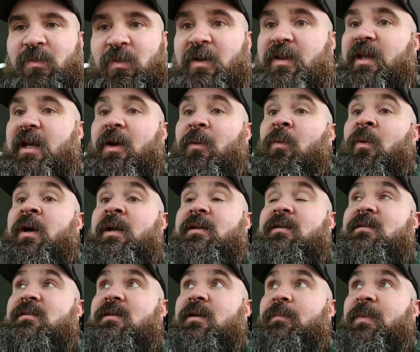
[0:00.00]
one that I want
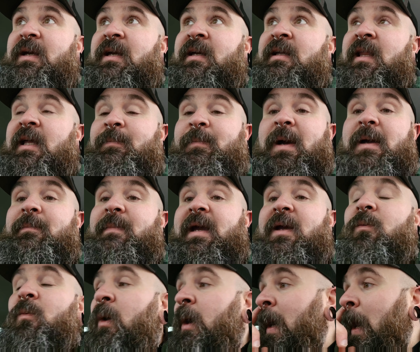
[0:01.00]
to be like my
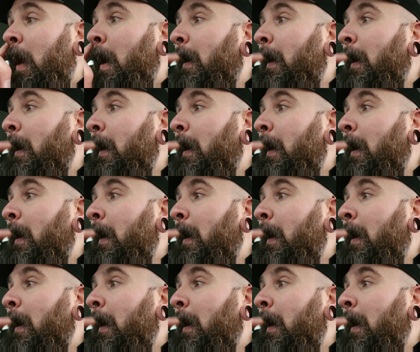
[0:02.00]
main one.